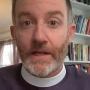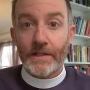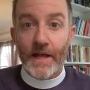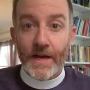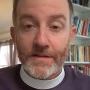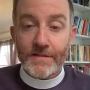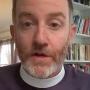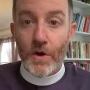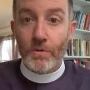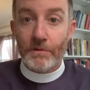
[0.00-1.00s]
let us
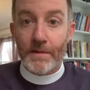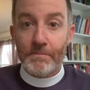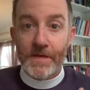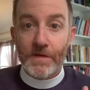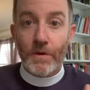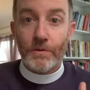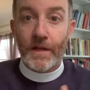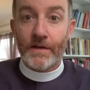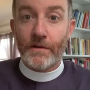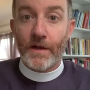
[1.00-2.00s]
know, let me know,
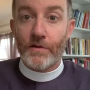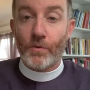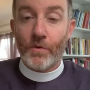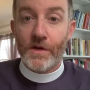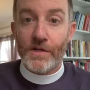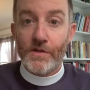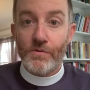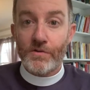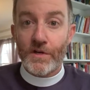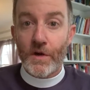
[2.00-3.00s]
let Doreen
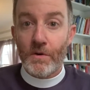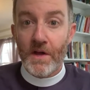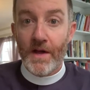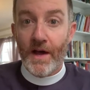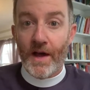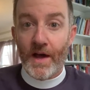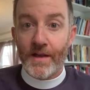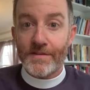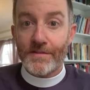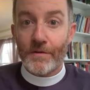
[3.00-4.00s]
Hughes know,
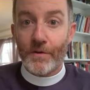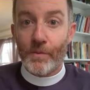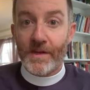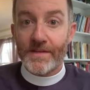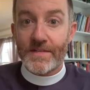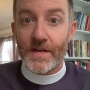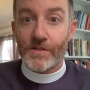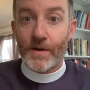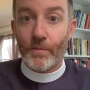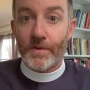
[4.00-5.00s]
so that we can set
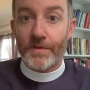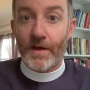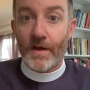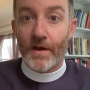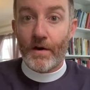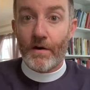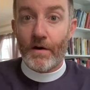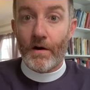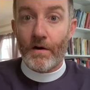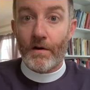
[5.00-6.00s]
you up with
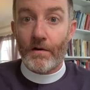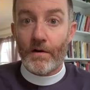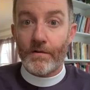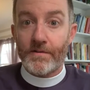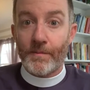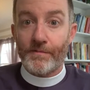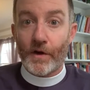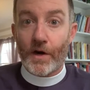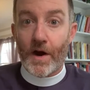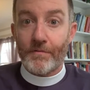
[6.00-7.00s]
some of
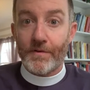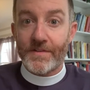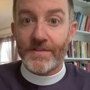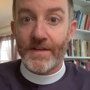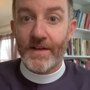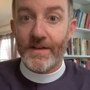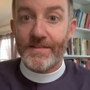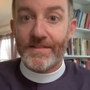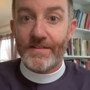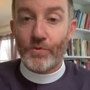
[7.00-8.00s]
our conference
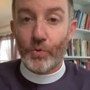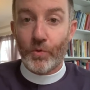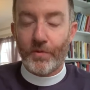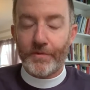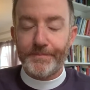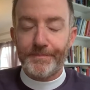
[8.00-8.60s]
tools.